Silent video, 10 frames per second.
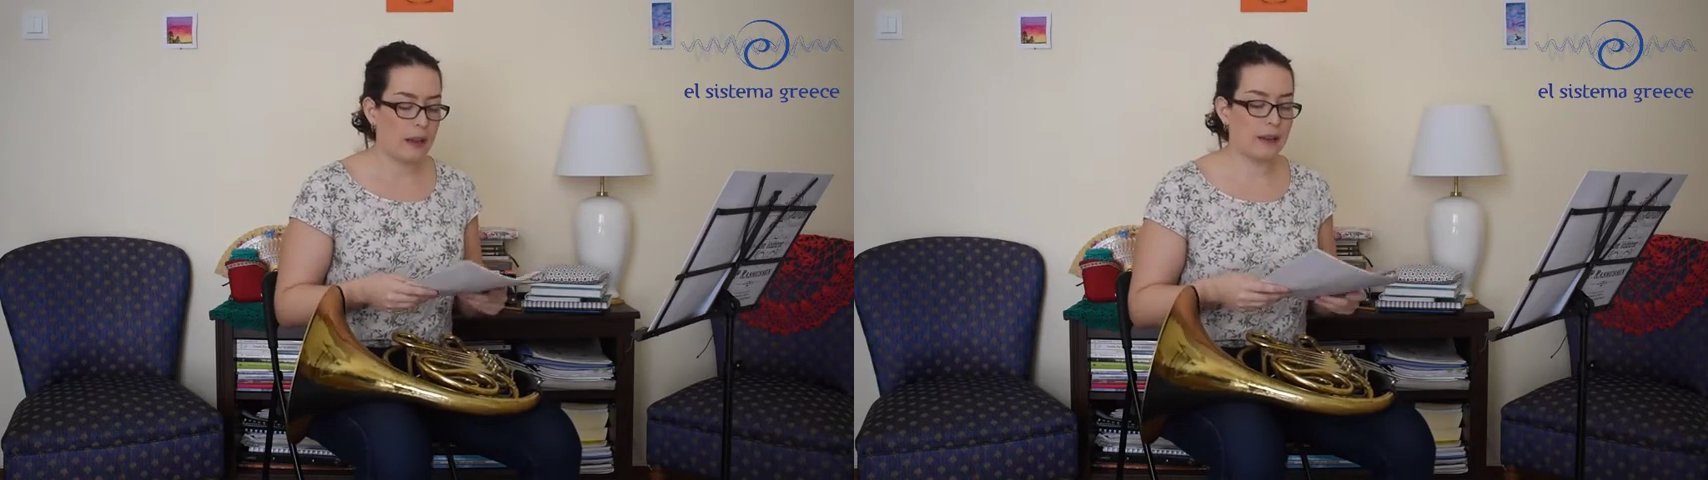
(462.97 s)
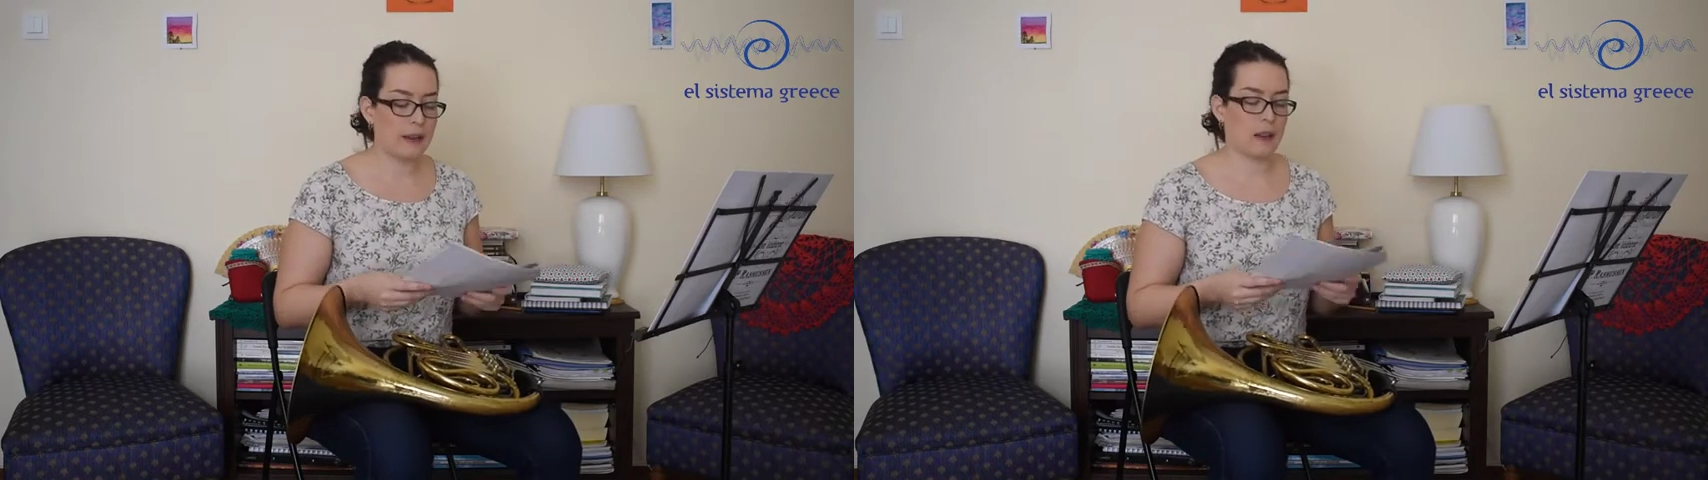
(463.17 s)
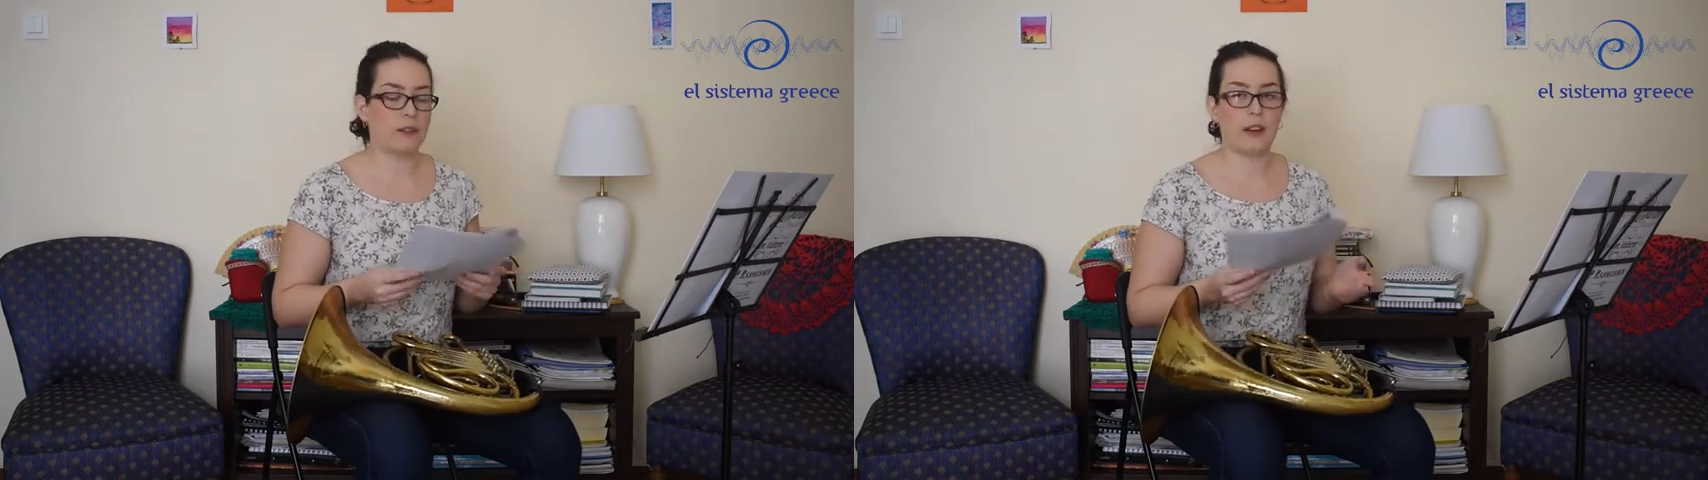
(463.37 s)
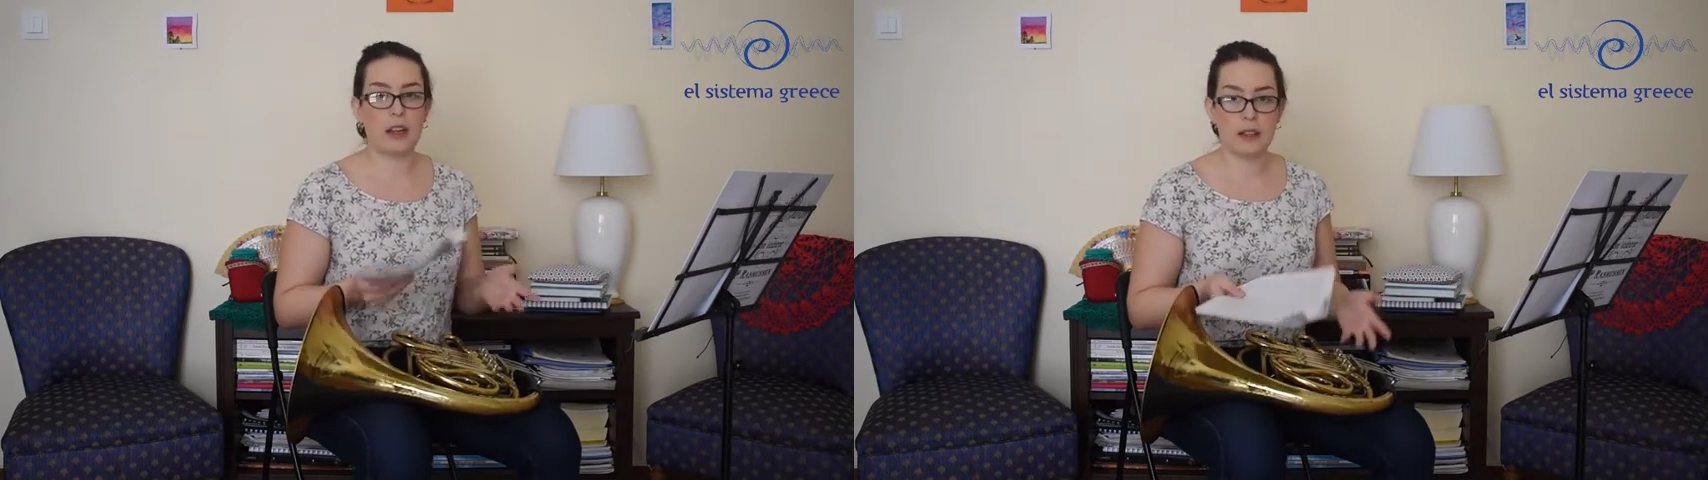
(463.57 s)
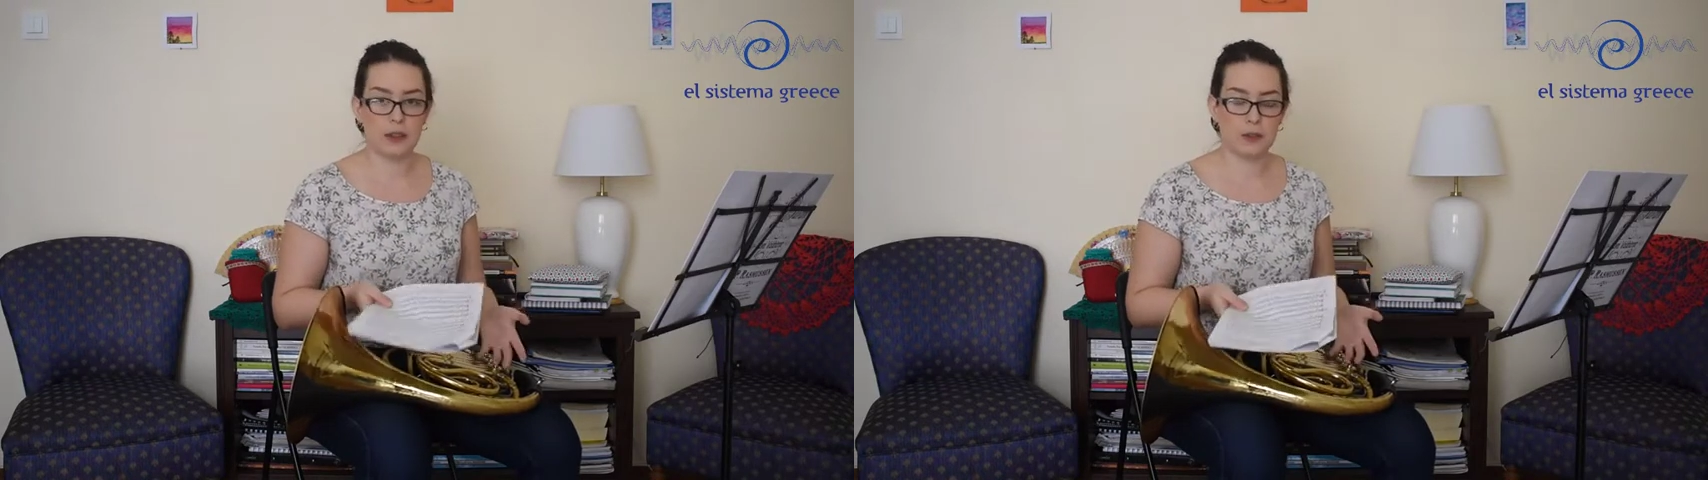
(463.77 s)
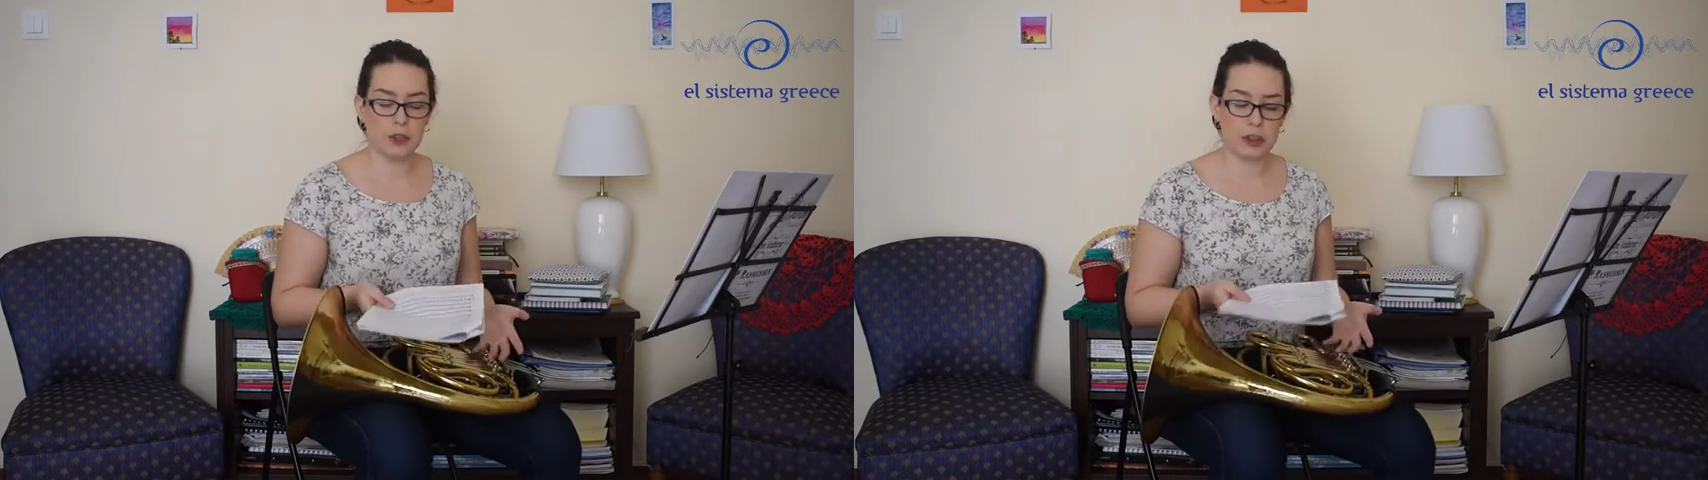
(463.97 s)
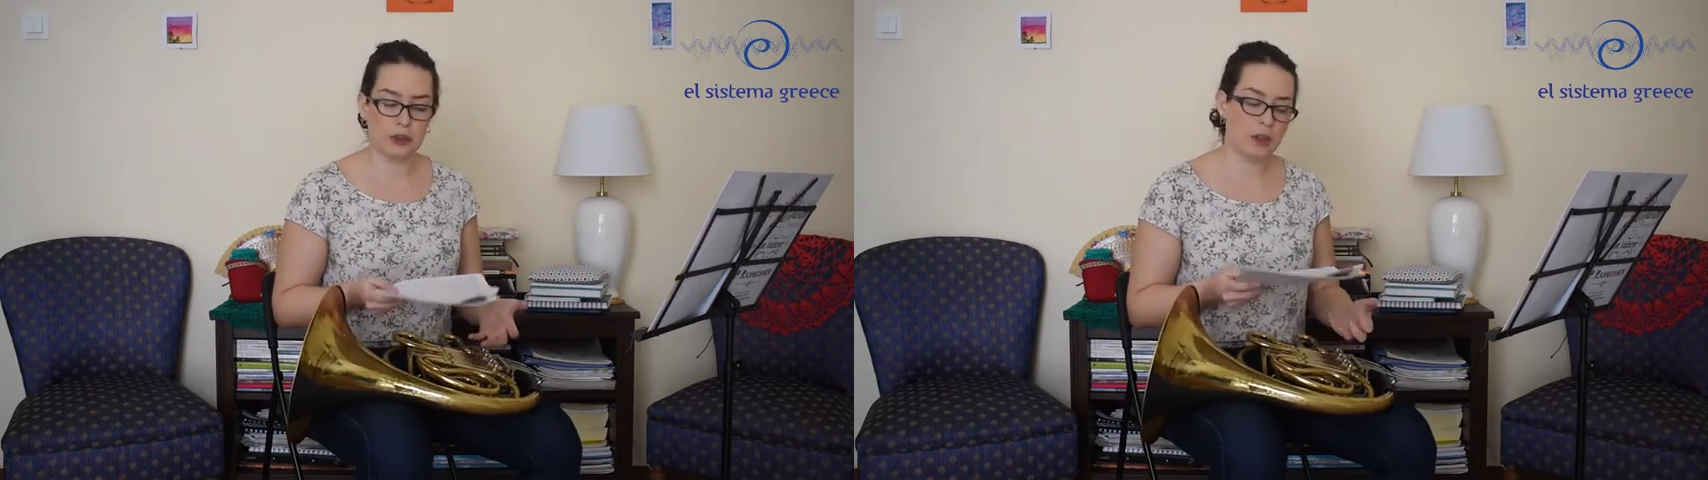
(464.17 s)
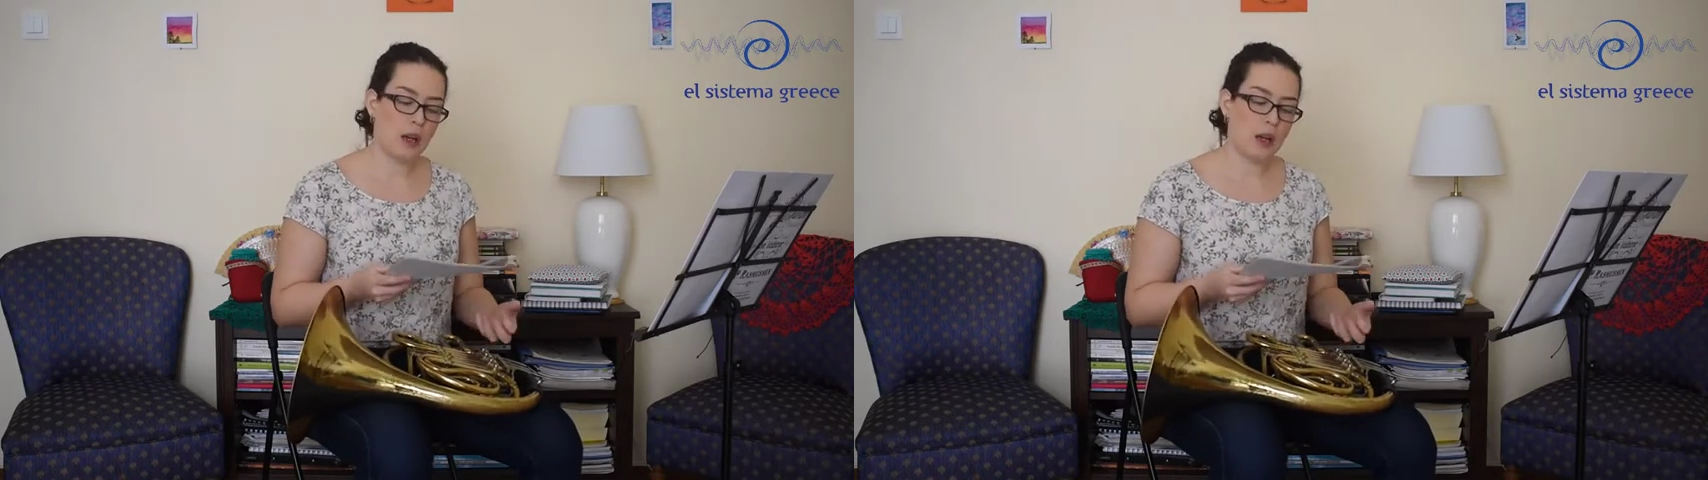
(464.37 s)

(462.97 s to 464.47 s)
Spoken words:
These are very easy for you.